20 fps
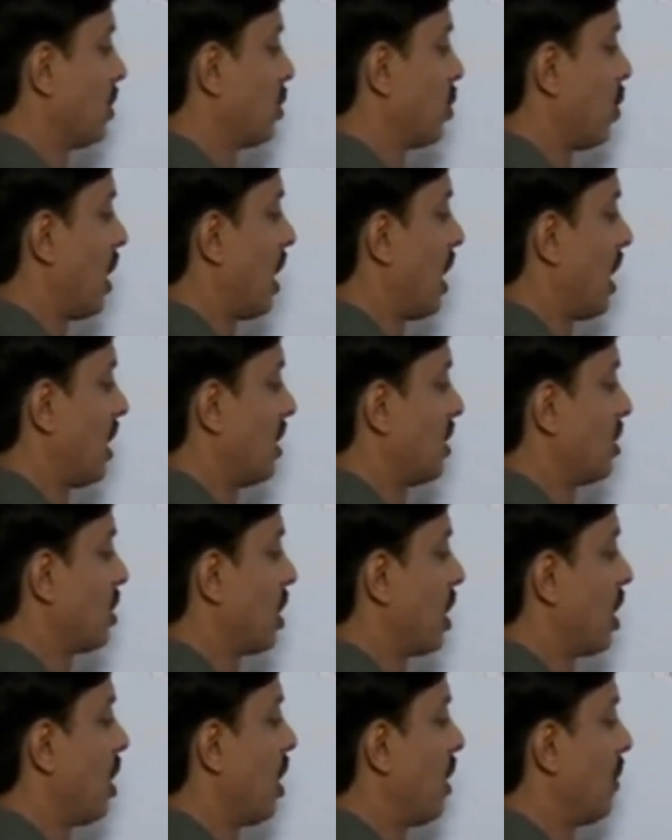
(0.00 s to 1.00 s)
So
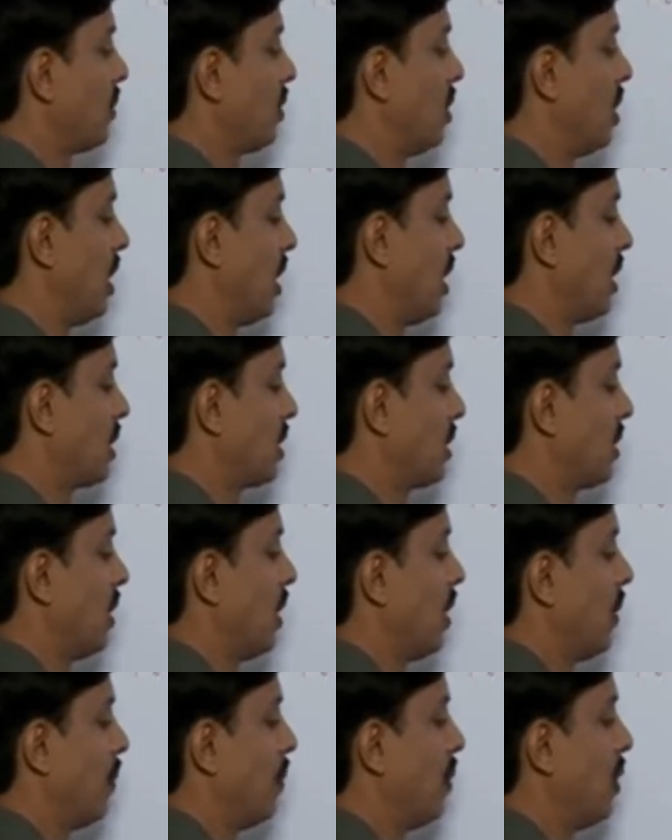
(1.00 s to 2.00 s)
answer of this
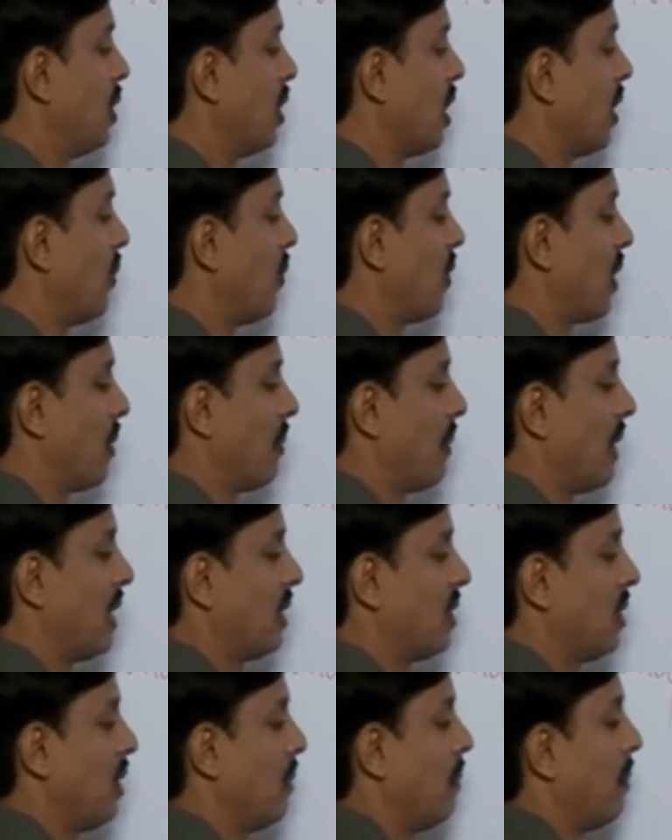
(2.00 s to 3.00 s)
P of 1 by
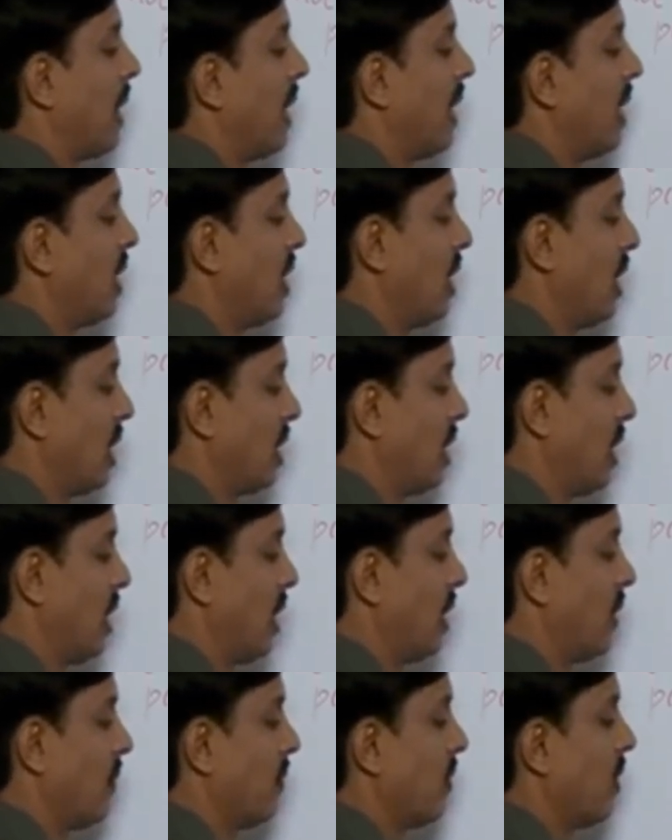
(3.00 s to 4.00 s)
3 by
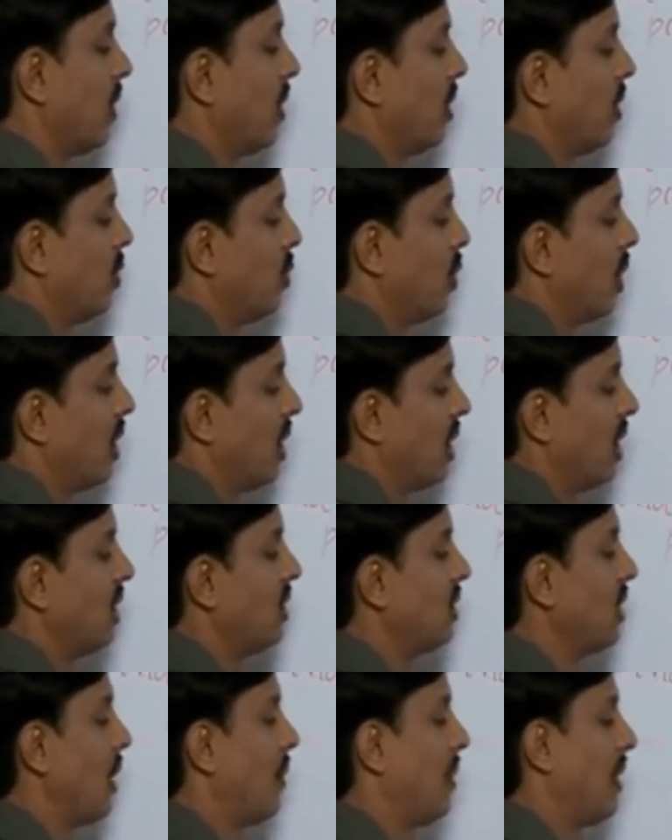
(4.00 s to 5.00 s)
taking
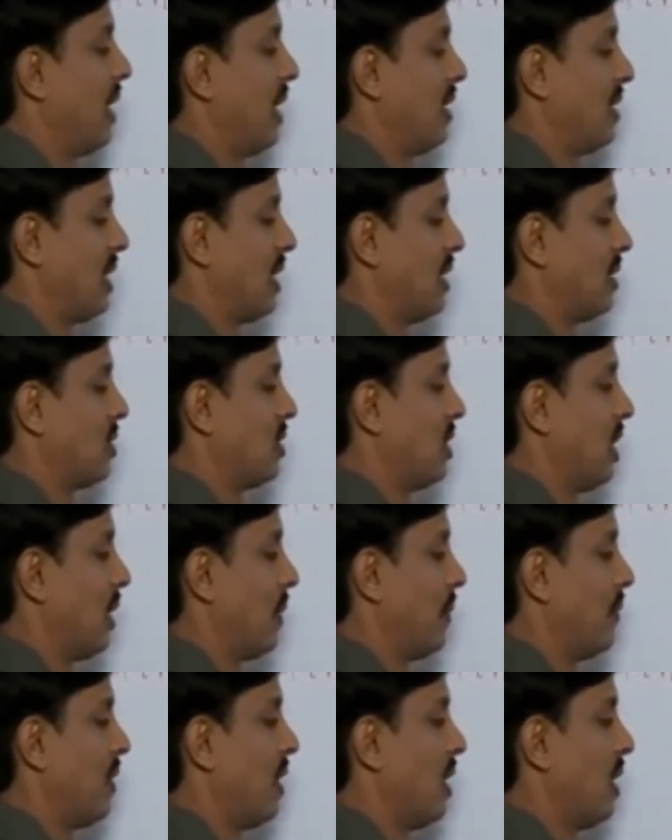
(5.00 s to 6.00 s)
27 as
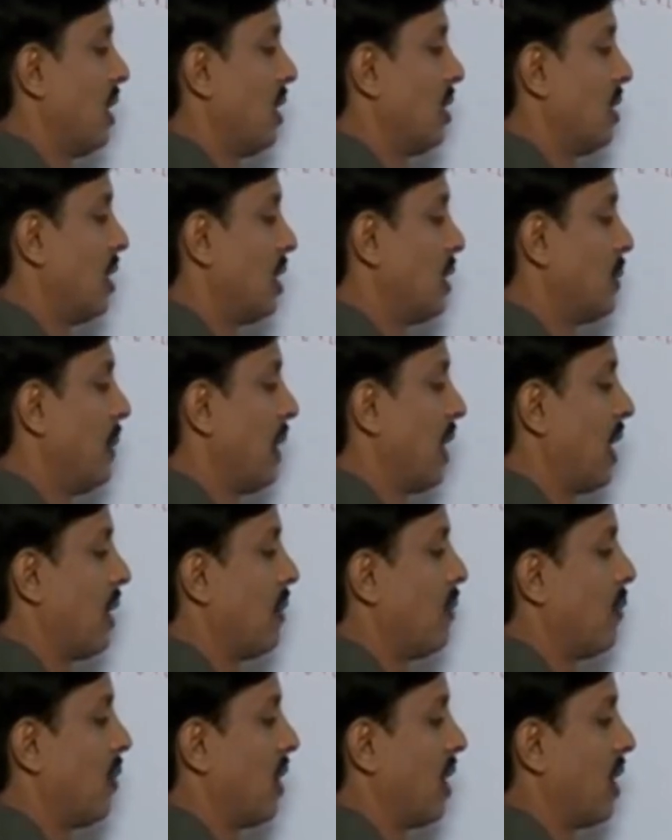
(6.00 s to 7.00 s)
LCM, this
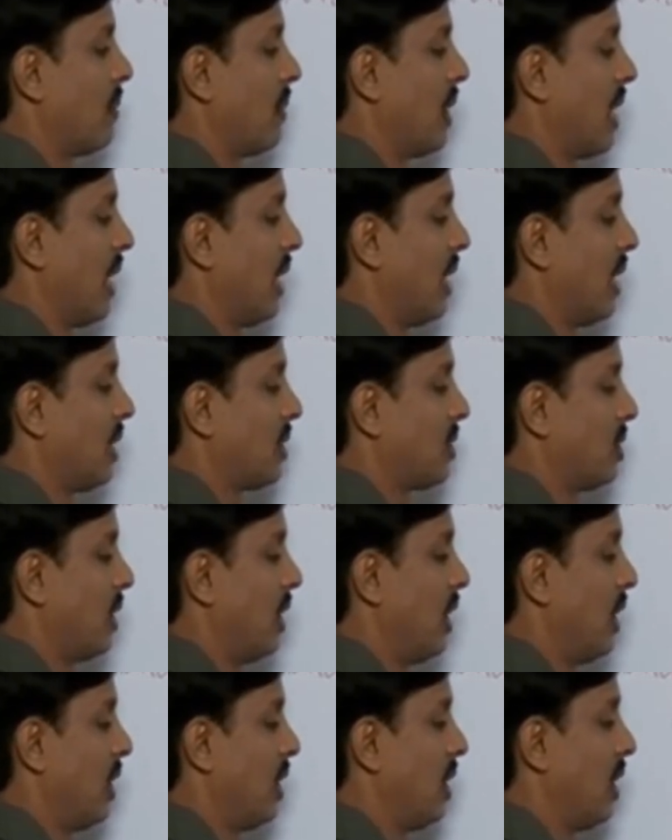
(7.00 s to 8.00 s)
become 1 minus
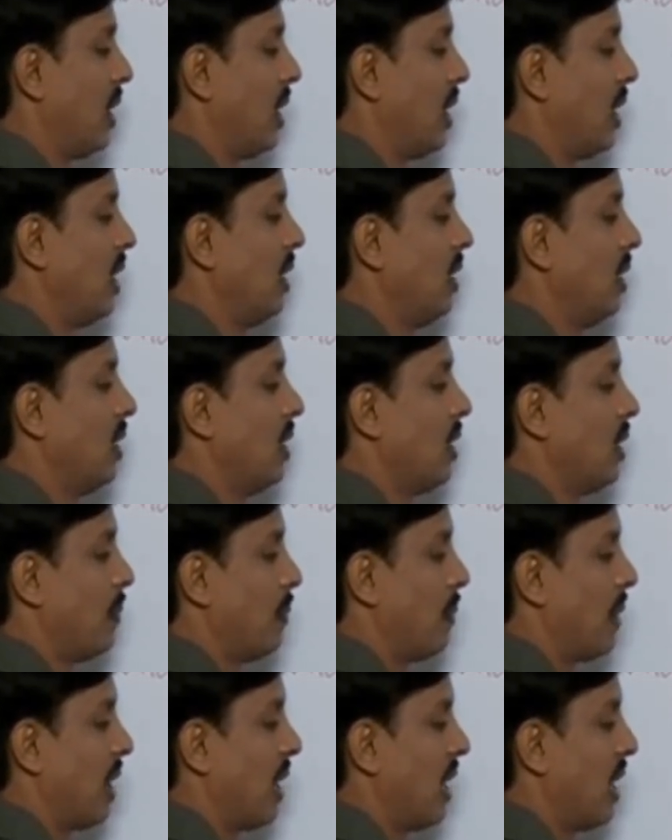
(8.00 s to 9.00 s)
18
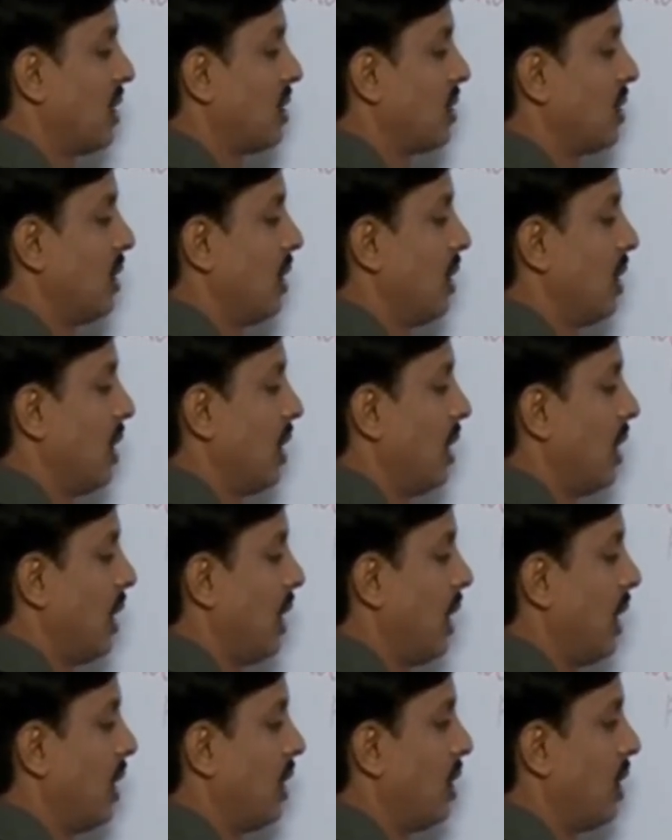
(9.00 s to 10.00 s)
plus
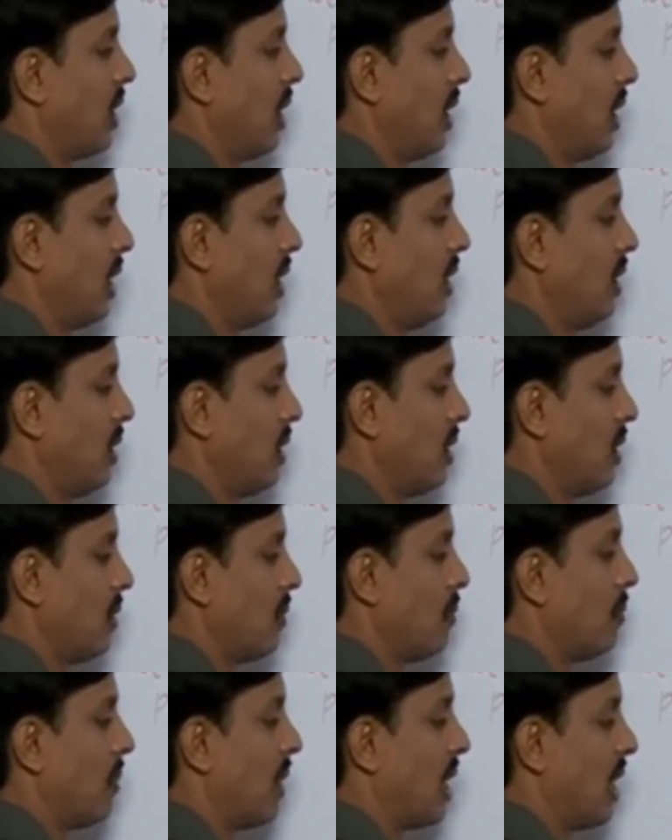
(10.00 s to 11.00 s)
18
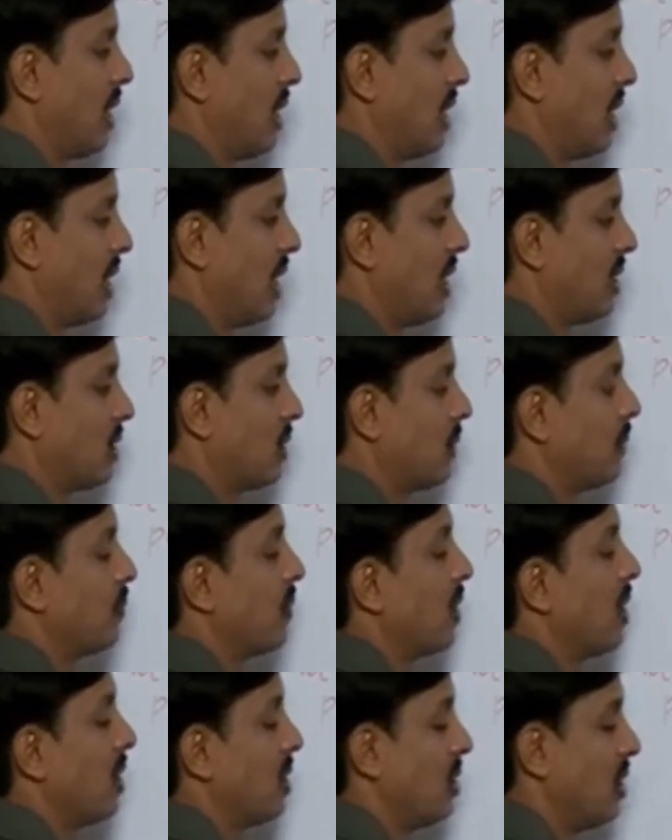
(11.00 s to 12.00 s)
minus
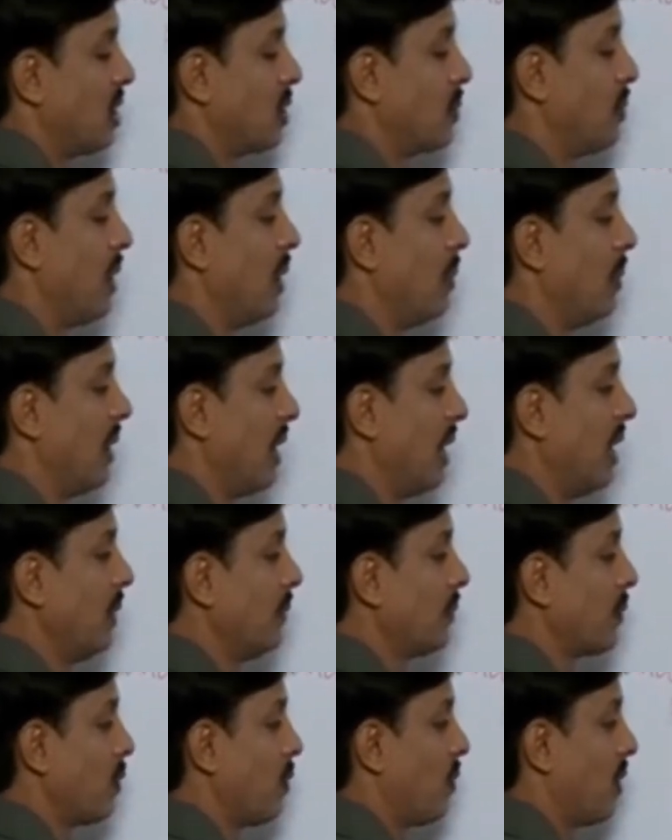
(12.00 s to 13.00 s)
this will
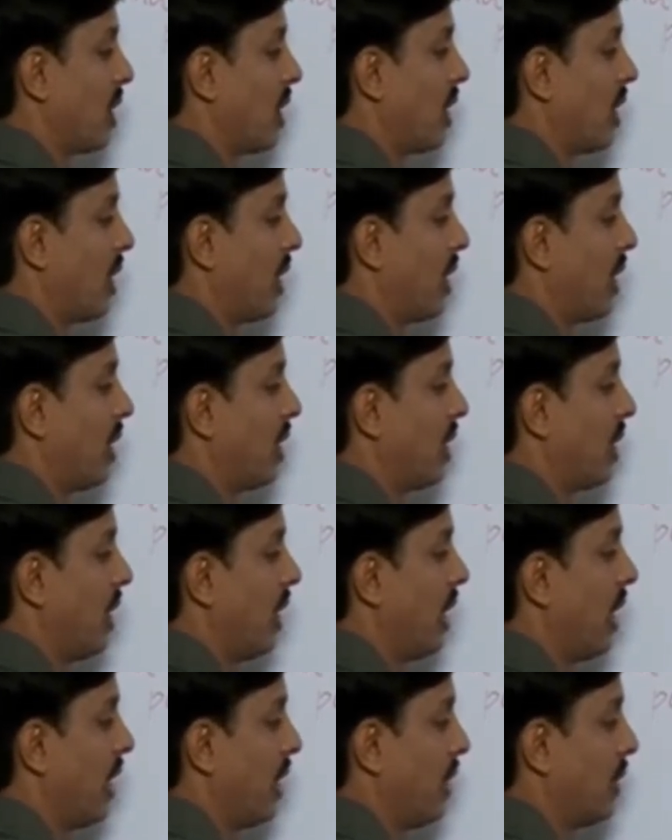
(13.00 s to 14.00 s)
be
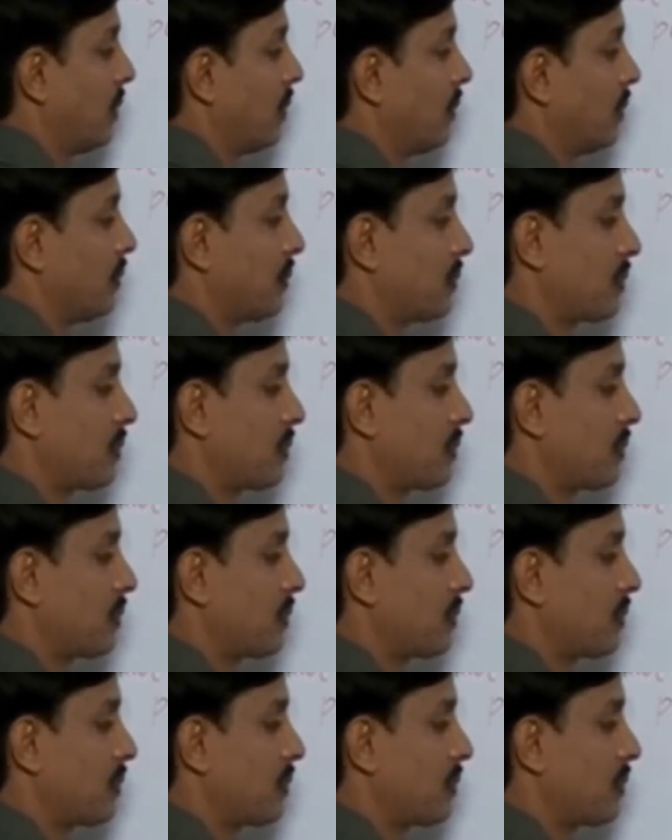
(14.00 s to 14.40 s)
108.